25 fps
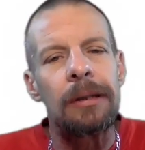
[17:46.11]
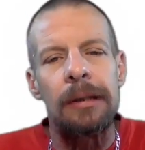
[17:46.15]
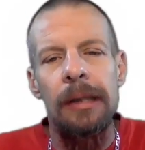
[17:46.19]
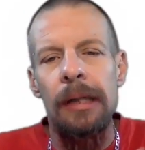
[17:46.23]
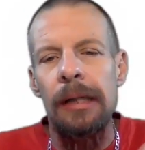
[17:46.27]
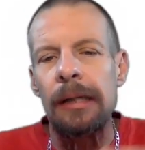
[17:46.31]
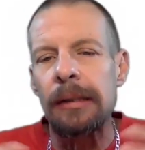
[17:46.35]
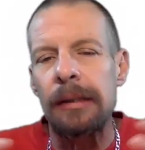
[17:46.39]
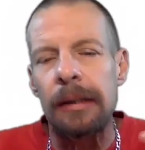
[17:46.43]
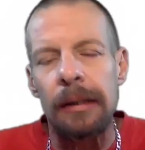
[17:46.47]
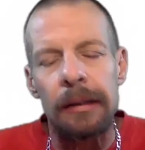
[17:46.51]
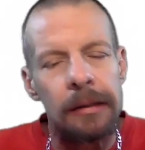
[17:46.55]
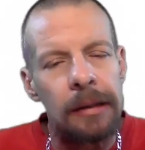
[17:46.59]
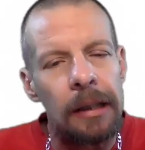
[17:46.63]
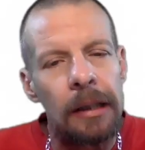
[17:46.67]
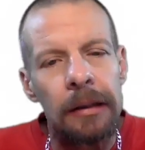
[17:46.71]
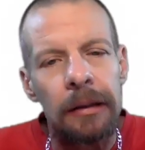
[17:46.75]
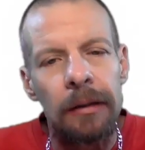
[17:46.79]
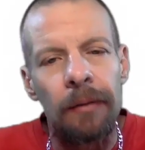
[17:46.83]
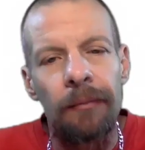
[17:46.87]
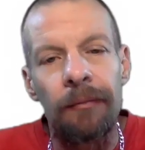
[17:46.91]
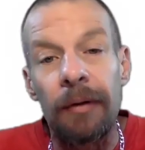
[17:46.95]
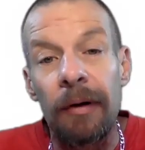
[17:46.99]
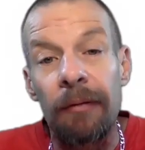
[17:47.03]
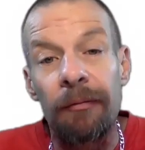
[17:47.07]
tons and tons
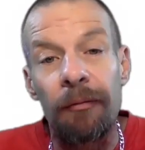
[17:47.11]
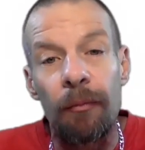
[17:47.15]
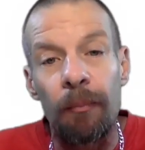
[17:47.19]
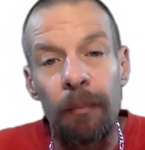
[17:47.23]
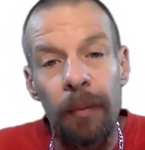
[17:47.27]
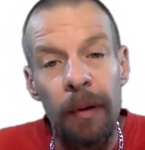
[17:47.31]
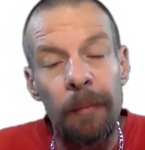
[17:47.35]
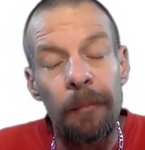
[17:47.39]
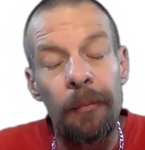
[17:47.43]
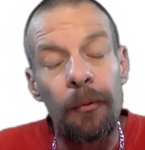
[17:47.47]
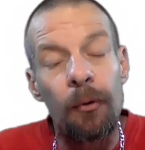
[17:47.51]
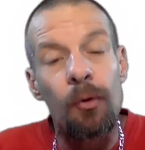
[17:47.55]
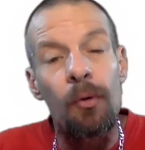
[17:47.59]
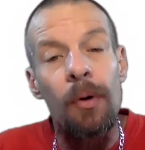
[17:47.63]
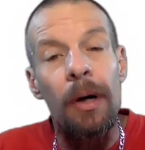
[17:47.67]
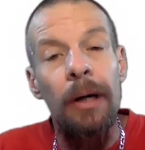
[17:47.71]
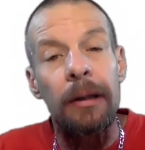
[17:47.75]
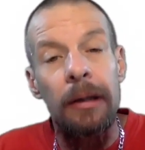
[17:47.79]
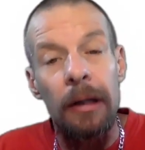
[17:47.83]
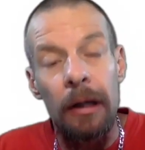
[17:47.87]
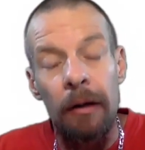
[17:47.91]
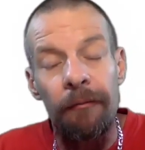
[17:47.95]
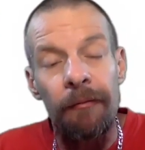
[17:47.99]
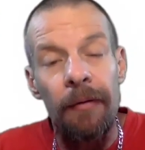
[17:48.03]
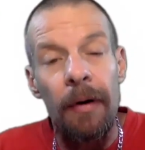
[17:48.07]
of different people who
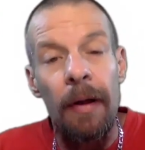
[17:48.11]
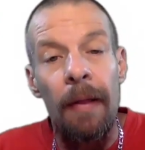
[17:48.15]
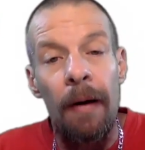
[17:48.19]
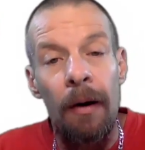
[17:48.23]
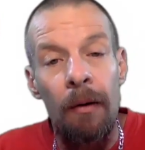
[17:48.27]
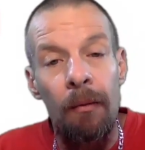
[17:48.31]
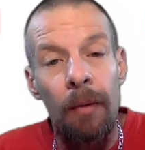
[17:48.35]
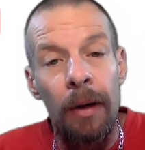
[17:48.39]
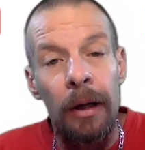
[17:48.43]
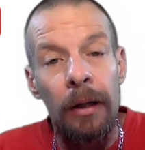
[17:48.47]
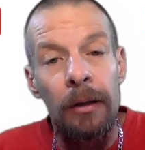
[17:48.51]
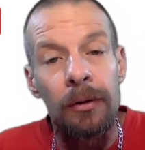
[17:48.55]
identify that way.